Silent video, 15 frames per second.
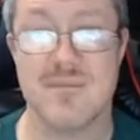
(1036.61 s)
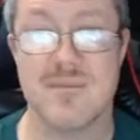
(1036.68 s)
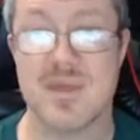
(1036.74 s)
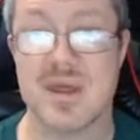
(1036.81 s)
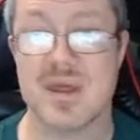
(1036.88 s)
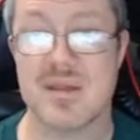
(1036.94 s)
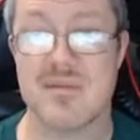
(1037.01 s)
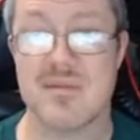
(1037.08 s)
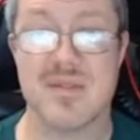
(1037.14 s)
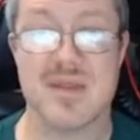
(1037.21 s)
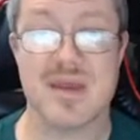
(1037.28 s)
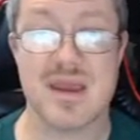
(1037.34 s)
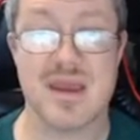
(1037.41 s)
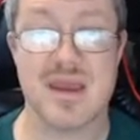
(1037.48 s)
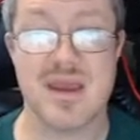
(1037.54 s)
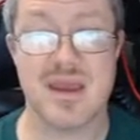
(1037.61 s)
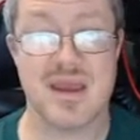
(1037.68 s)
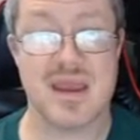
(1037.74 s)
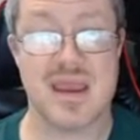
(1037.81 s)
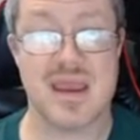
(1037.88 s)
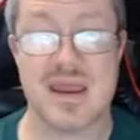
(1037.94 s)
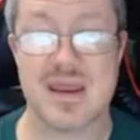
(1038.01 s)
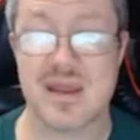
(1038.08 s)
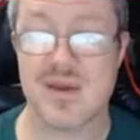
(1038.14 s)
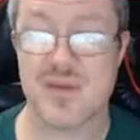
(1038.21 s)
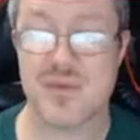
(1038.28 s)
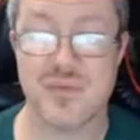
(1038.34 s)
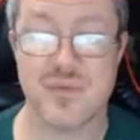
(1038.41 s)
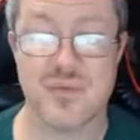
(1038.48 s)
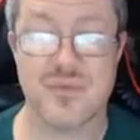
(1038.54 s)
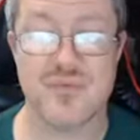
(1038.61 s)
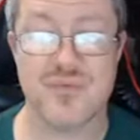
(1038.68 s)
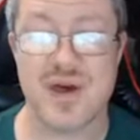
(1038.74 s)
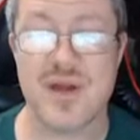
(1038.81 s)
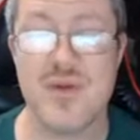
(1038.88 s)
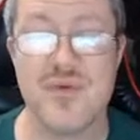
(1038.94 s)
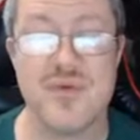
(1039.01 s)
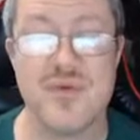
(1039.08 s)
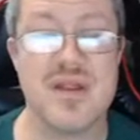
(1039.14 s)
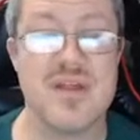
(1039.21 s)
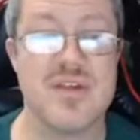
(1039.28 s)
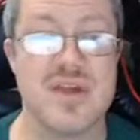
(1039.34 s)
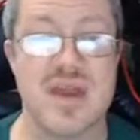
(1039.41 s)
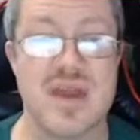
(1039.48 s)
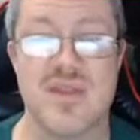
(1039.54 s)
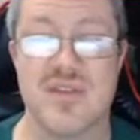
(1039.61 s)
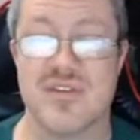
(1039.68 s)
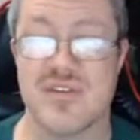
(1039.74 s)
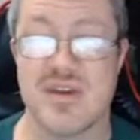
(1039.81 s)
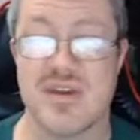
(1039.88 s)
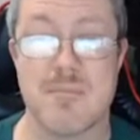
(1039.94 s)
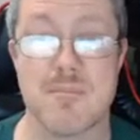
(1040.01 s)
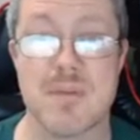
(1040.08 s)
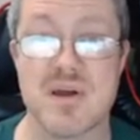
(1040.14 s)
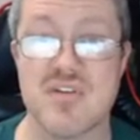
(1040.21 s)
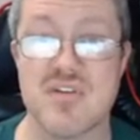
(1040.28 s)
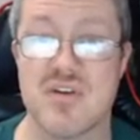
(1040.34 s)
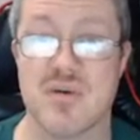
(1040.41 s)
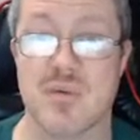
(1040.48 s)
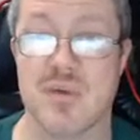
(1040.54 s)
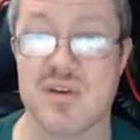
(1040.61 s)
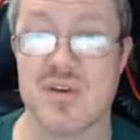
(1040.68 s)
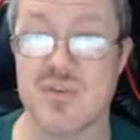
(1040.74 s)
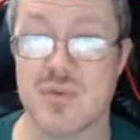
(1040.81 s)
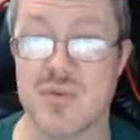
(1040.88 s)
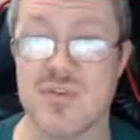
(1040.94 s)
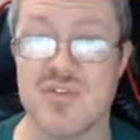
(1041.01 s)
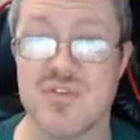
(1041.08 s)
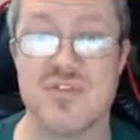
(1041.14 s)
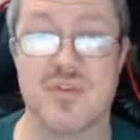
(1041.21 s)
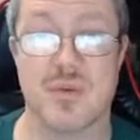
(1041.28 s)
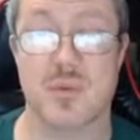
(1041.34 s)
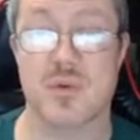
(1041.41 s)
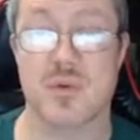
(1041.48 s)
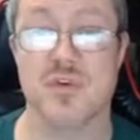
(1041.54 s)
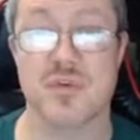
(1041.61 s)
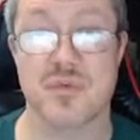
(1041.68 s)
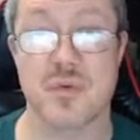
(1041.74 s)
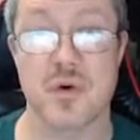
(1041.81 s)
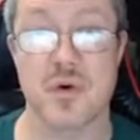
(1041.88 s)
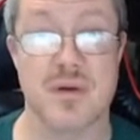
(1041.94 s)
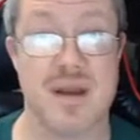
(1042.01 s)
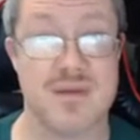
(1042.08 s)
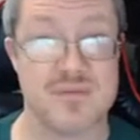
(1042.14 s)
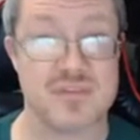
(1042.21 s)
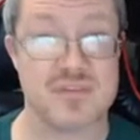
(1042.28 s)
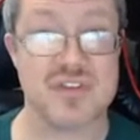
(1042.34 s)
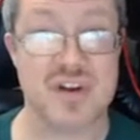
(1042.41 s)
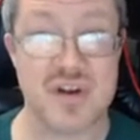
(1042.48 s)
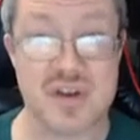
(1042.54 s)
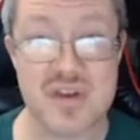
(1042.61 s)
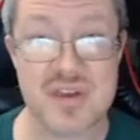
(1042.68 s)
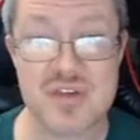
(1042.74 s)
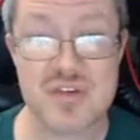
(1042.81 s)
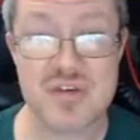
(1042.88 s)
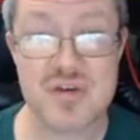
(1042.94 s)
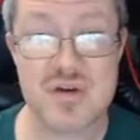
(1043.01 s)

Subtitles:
And if Final Fantasy had the same budget and resources that World of Warcraft does,